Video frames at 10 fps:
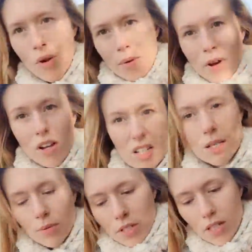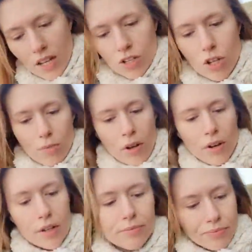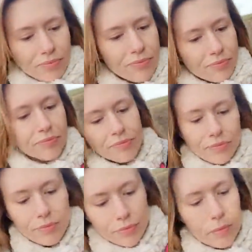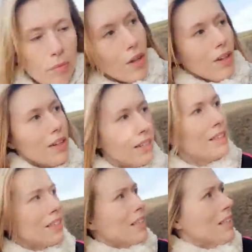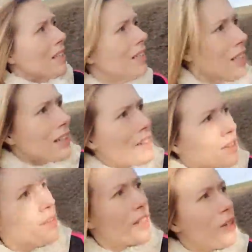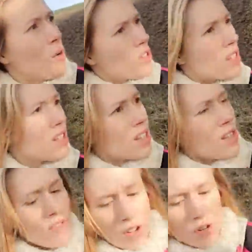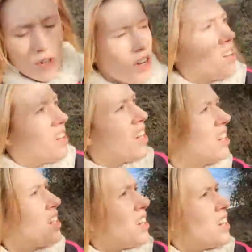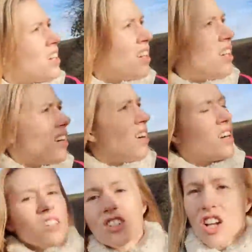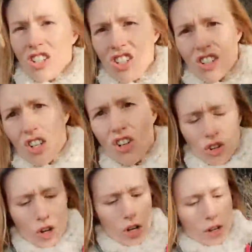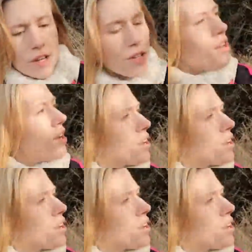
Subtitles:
That might get someone's attention, mightn't it? Yeah. Are there any horses in this field? It doesn't look like it.